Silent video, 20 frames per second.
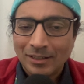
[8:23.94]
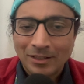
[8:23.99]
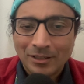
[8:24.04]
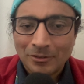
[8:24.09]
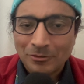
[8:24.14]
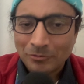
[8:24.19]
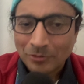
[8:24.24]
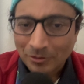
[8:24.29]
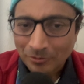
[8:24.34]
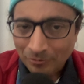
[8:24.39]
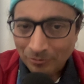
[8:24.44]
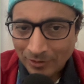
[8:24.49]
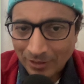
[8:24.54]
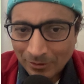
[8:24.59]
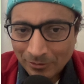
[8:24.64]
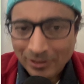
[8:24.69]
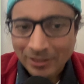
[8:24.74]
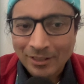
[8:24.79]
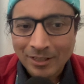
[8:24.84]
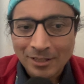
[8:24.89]
For
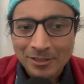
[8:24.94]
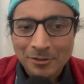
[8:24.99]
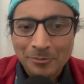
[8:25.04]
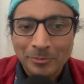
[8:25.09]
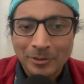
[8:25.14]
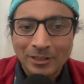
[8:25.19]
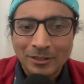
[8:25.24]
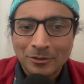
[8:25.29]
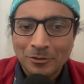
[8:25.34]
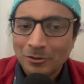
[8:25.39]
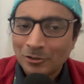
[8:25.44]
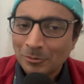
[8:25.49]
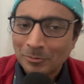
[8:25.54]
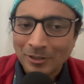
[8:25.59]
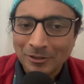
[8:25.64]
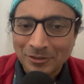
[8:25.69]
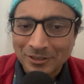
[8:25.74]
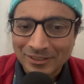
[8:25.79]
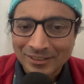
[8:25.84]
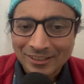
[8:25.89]
flavor enhancement, cocoa
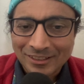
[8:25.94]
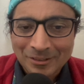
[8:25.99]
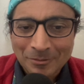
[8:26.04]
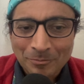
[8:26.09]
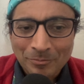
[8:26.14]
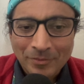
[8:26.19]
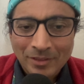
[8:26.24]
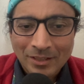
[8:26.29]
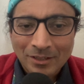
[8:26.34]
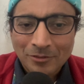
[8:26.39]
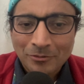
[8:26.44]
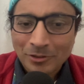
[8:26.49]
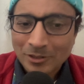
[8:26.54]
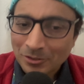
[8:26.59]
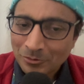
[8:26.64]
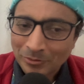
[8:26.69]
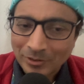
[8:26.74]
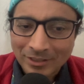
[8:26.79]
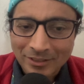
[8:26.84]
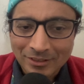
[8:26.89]
powder. For
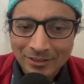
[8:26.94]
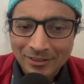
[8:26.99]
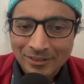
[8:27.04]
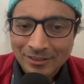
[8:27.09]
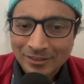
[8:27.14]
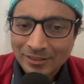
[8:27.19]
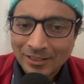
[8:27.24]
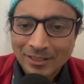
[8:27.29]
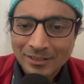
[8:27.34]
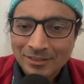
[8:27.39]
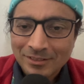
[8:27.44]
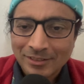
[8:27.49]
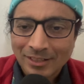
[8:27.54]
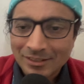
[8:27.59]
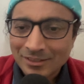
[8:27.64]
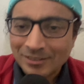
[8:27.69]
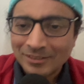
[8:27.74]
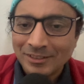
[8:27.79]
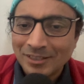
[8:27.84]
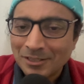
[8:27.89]
sweetener, dates.
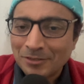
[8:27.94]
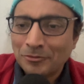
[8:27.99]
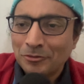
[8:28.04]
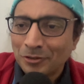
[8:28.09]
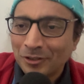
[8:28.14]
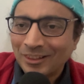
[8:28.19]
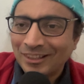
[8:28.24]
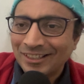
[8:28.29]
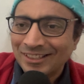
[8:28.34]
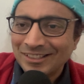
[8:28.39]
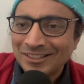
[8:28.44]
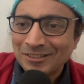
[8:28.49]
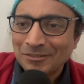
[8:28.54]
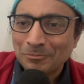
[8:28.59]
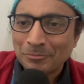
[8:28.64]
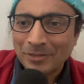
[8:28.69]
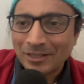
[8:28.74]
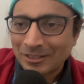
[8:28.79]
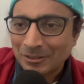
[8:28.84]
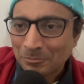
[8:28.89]
That's it. These four things
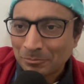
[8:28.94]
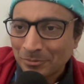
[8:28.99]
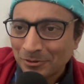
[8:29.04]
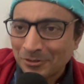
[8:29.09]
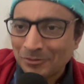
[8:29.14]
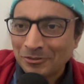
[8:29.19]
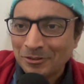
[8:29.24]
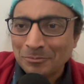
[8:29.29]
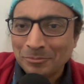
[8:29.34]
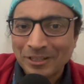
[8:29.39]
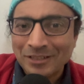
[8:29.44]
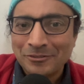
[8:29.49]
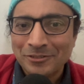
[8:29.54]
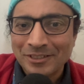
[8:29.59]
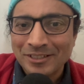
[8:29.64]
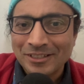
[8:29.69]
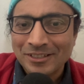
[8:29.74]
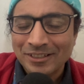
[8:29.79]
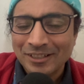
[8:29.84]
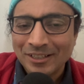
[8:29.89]
make a beautiful
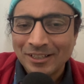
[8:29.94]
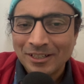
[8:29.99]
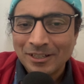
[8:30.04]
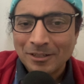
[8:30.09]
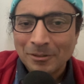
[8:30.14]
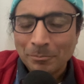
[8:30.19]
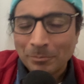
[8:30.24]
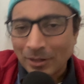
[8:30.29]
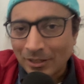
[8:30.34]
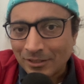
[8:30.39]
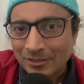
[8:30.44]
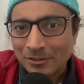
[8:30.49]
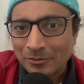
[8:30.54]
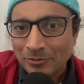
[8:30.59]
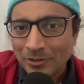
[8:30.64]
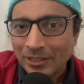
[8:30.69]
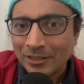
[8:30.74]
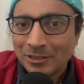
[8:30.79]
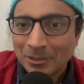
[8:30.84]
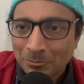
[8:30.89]
breakfast. But
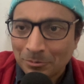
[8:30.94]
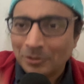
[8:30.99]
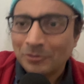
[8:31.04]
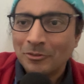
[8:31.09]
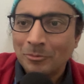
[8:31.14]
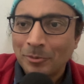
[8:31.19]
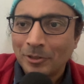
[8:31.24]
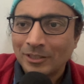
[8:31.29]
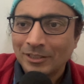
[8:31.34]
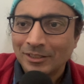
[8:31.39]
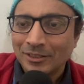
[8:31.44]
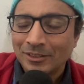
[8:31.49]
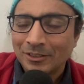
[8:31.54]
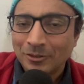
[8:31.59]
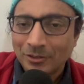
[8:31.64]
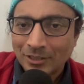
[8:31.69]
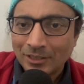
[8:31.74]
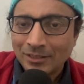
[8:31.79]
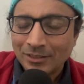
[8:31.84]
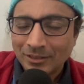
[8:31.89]
we can improve upon it.
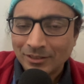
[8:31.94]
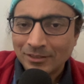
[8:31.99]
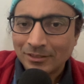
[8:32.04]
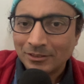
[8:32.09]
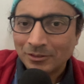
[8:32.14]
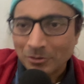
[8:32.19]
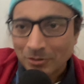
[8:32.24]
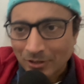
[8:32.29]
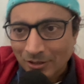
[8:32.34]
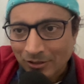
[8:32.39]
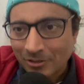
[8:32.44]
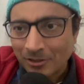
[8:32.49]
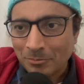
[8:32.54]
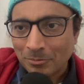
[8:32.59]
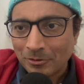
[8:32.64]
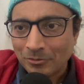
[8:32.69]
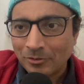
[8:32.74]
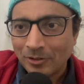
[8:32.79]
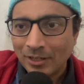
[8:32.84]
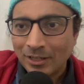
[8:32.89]
Okay, the nutrition
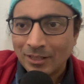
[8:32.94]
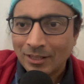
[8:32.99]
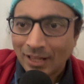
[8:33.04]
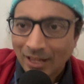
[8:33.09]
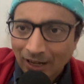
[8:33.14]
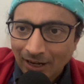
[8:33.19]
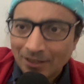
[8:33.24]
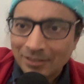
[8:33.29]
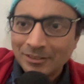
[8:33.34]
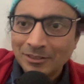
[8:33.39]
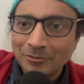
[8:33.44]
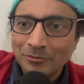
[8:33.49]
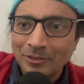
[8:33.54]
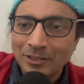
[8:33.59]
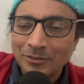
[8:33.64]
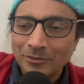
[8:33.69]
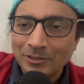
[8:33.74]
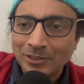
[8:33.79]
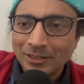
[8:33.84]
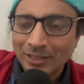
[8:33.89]
profile and the
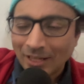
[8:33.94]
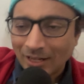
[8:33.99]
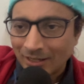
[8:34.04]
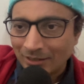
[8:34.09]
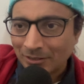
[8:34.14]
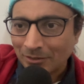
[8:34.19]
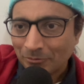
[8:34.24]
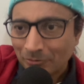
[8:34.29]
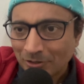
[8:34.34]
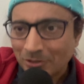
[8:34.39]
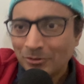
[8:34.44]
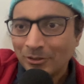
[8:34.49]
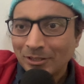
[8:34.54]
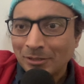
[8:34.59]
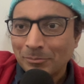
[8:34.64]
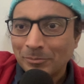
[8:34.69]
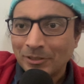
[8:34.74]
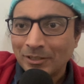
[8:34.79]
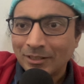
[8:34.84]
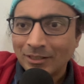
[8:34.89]
flavor and the visual
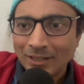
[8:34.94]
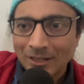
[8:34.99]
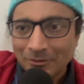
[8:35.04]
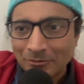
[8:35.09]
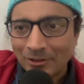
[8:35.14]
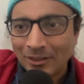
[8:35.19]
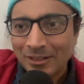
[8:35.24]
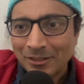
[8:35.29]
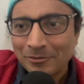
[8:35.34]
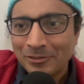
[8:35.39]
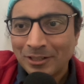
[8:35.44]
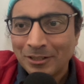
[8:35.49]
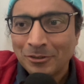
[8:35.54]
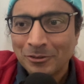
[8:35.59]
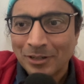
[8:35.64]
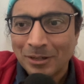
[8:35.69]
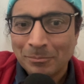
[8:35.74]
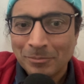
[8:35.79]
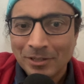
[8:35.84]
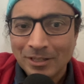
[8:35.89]
appeal, everything will go
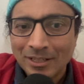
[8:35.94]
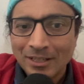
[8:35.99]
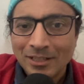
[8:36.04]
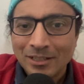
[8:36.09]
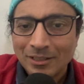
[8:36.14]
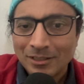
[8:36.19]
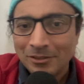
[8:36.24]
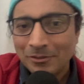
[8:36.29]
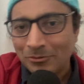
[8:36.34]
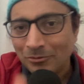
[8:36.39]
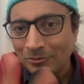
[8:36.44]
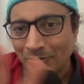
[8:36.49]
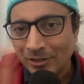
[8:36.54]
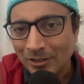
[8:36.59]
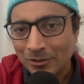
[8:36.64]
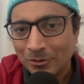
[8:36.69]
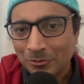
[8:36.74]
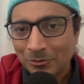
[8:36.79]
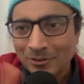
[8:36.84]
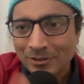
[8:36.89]
up if we
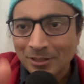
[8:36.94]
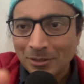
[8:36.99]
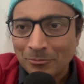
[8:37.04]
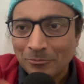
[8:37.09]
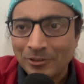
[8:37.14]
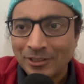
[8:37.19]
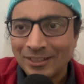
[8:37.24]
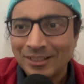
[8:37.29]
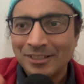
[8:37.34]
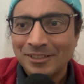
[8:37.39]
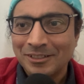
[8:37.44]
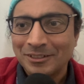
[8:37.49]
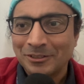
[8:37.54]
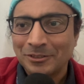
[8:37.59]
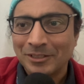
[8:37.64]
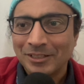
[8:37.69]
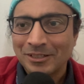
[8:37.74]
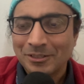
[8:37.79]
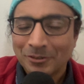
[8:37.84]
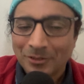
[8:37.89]
do some variation to
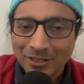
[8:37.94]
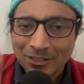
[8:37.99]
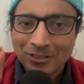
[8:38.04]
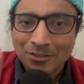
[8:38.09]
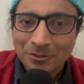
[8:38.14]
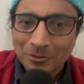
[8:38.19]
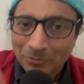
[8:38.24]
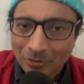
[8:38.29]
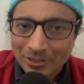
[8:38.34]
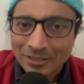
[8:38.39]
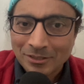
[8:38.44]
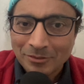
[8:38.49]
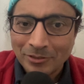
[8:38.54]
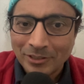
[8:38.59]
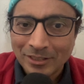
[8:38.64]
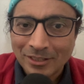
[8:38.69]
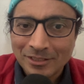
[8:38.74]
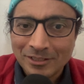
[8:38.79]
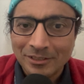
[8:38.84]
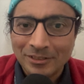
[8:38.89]
this. Okay, so what is the
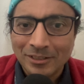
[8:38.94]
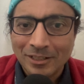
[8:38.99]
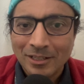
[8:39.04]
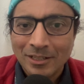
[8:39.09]
variation?